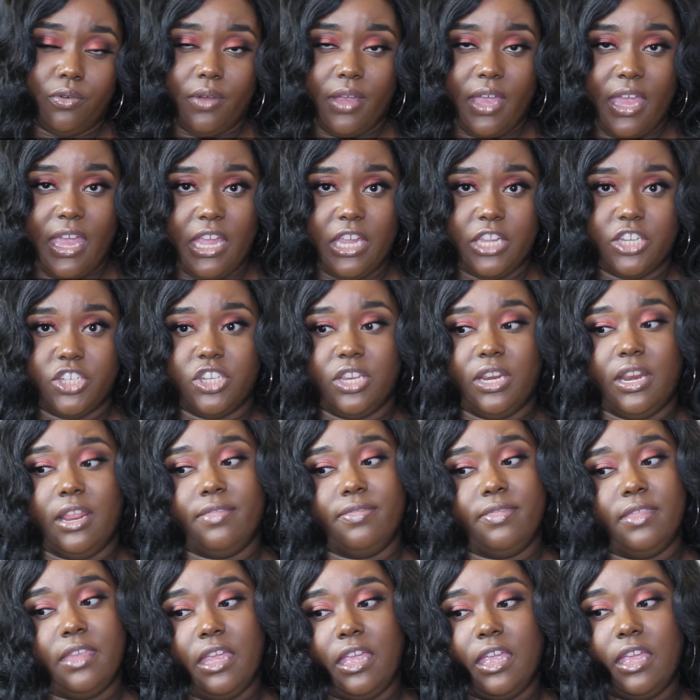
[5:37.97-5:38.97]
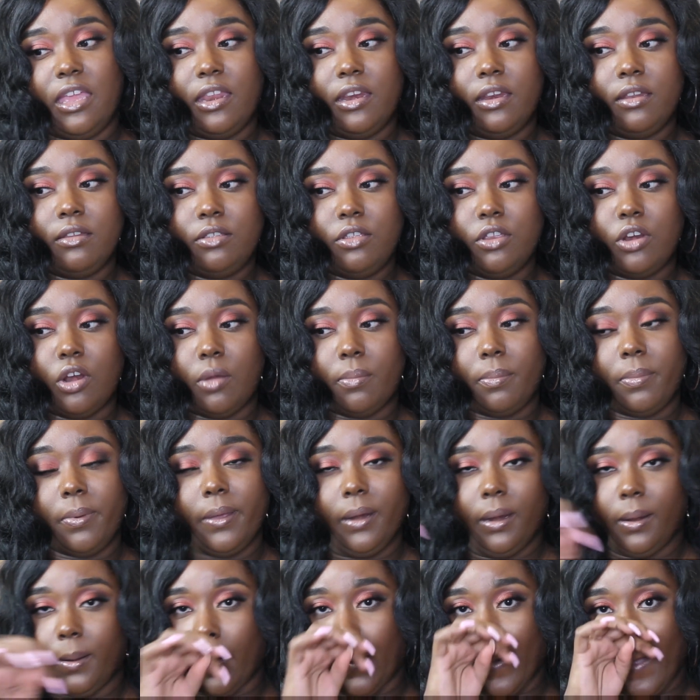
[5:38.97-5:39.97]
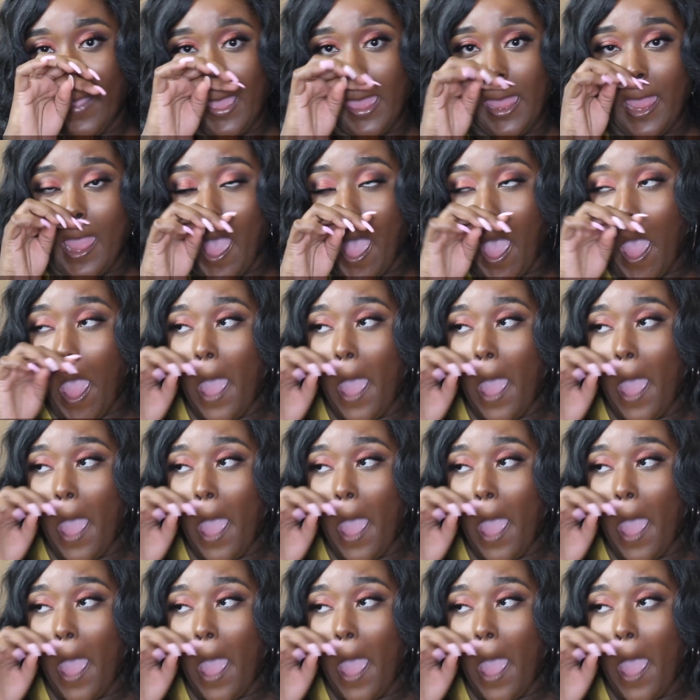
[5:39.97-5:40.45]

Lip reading: occasion and then, you know, put it away.